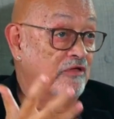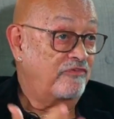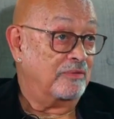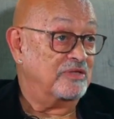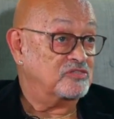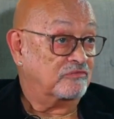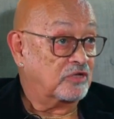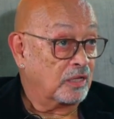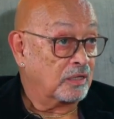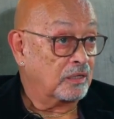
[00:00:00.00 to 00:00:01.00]
families of
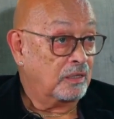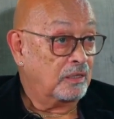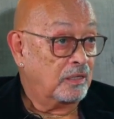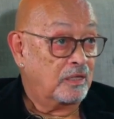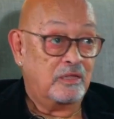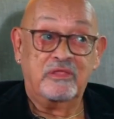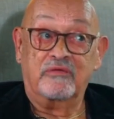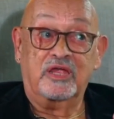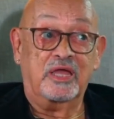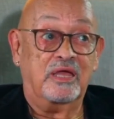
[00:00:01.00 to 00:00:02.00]
color. Yeah.
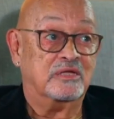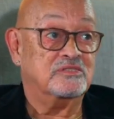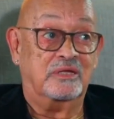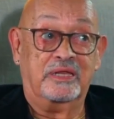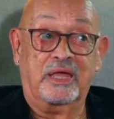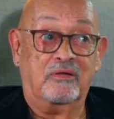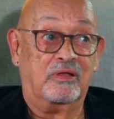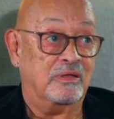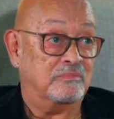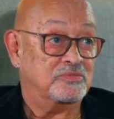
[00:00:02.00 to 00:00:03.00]
They have excellent
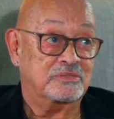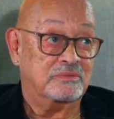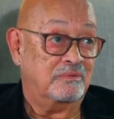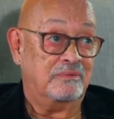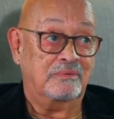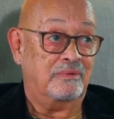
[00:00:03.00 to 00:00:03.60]
outcomes. The